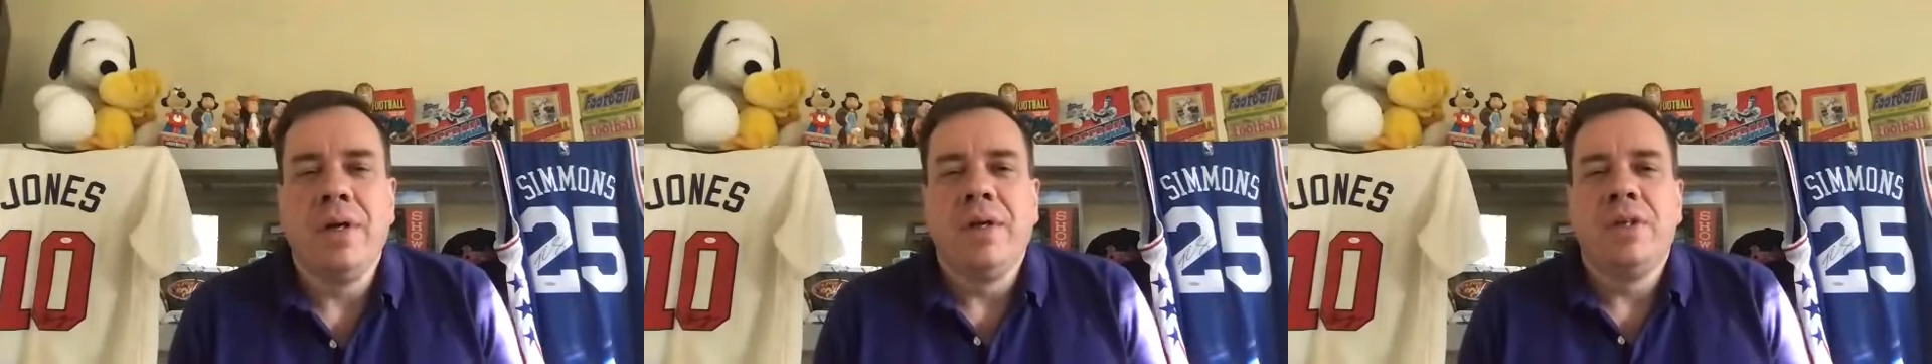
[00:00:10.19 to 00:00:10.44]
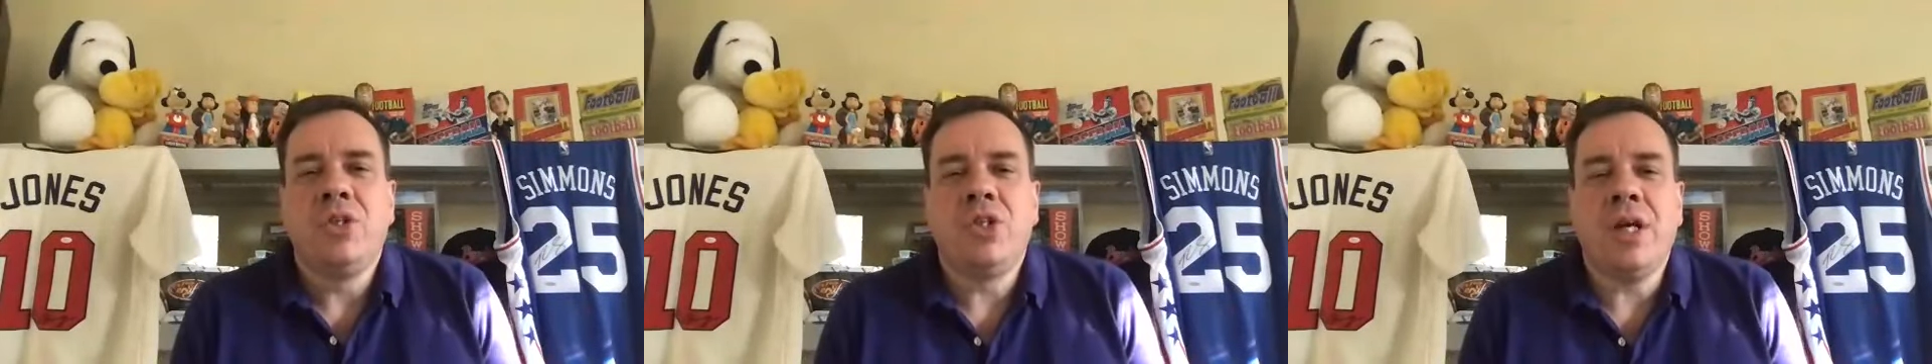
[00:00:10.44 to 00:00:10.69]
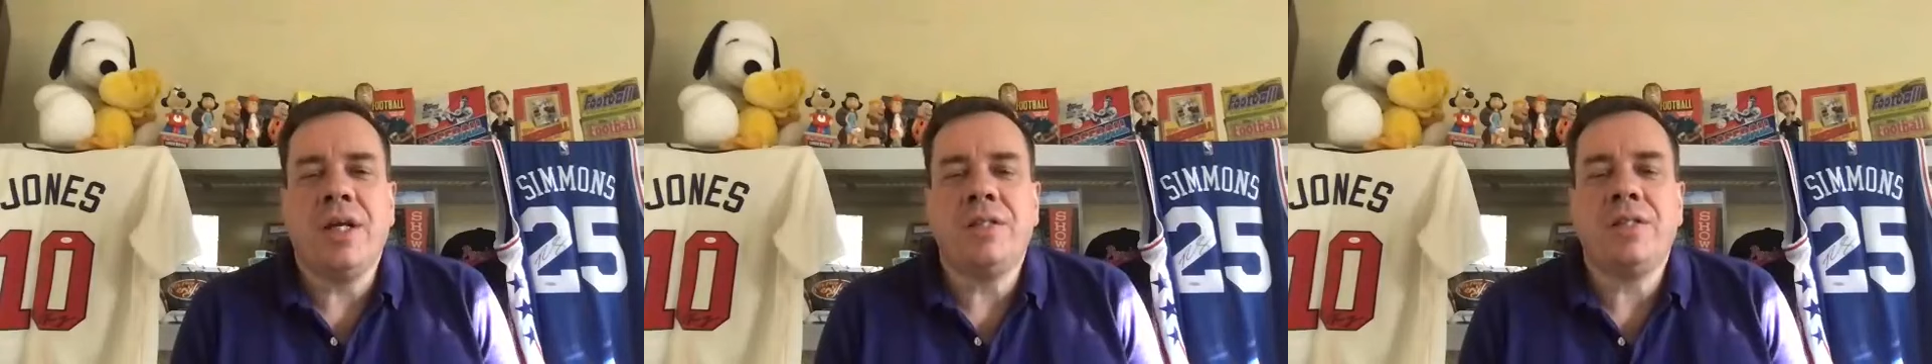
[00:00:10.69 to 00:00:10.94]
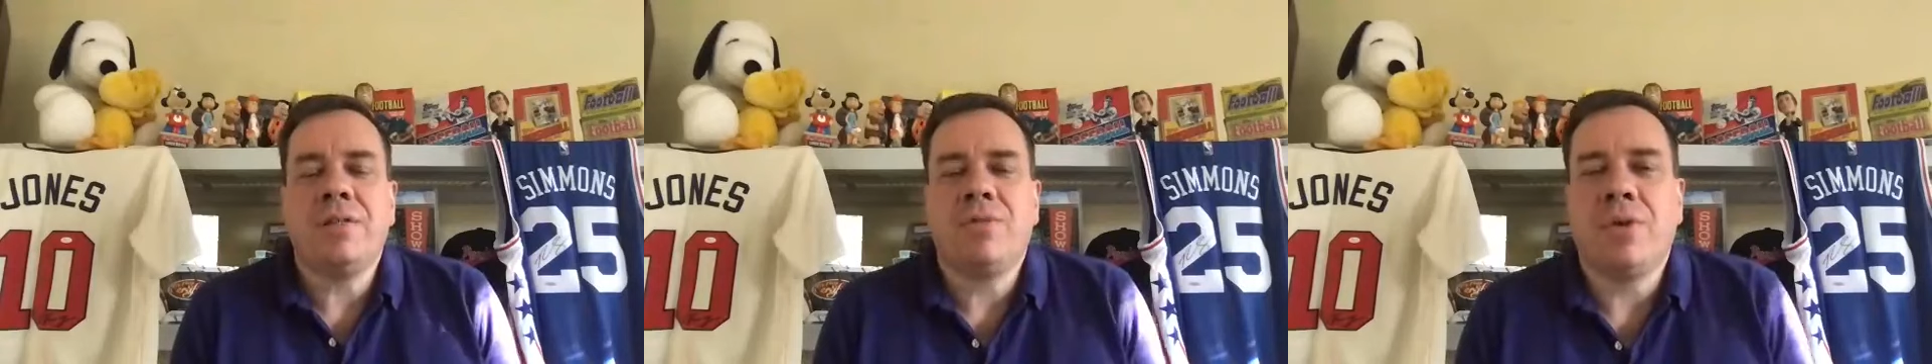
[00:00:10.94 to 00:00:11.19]

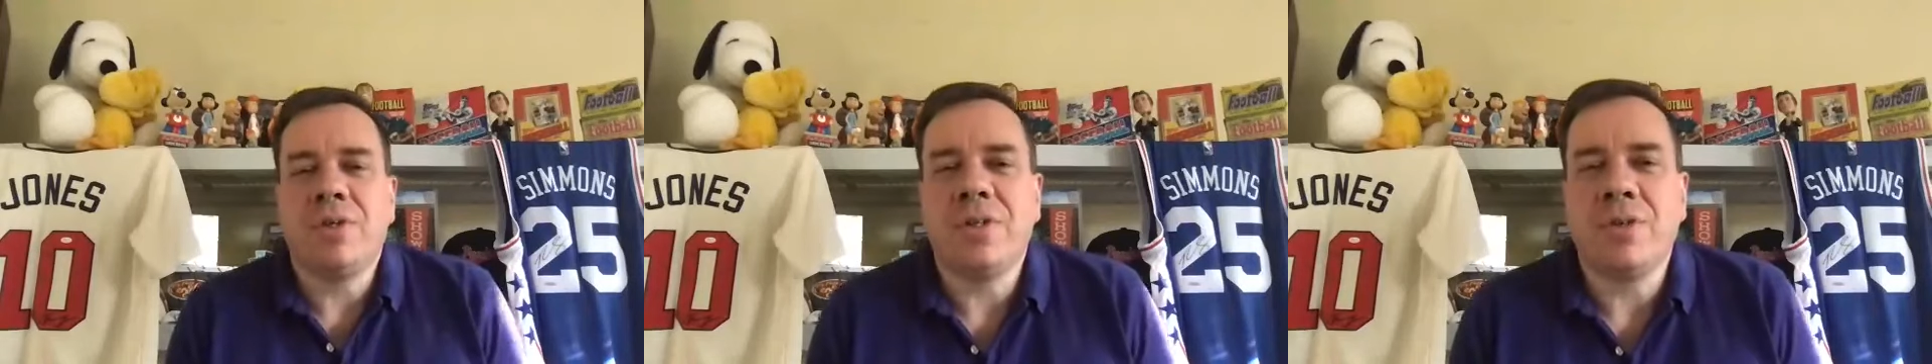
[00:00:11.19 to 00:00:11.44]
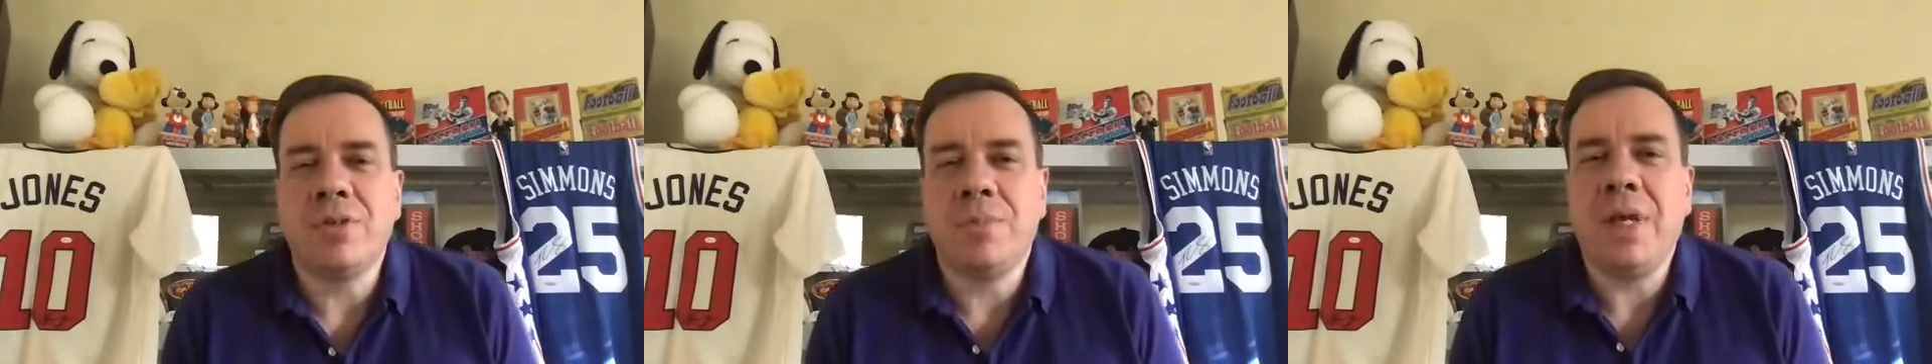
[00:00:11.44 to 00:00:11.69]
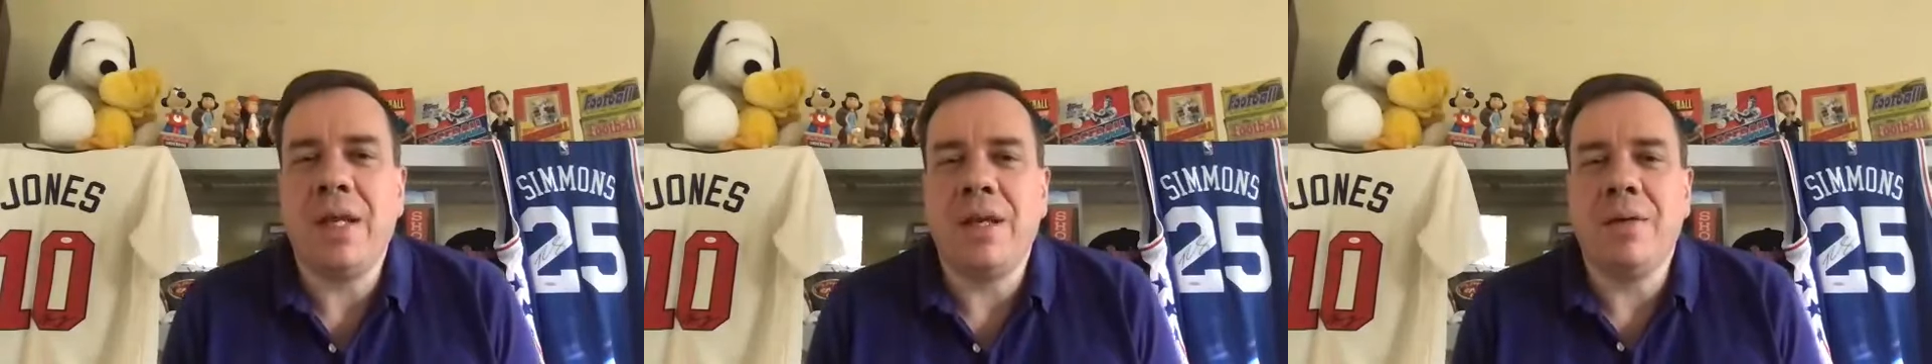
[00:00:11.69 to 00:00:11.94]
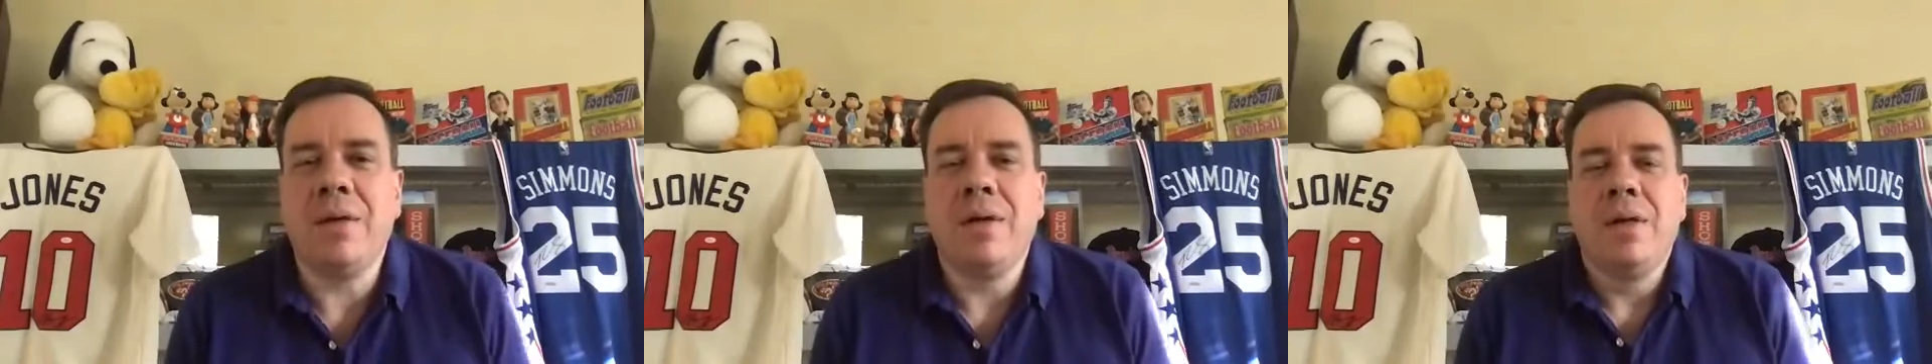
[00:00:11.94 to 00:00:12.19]
just for social
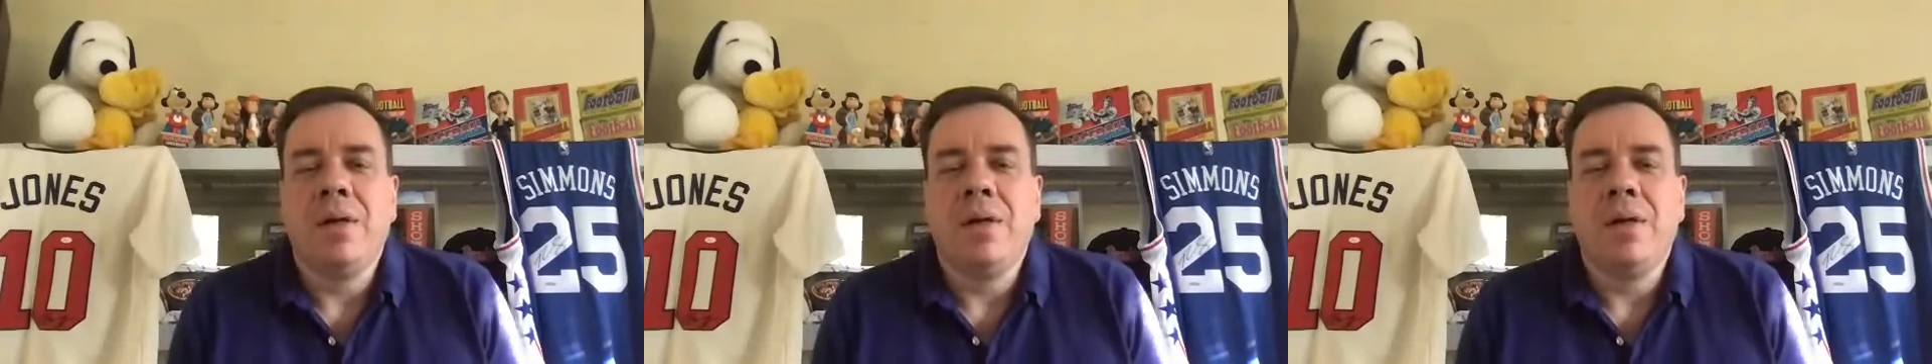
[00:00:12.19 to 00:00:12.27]
media,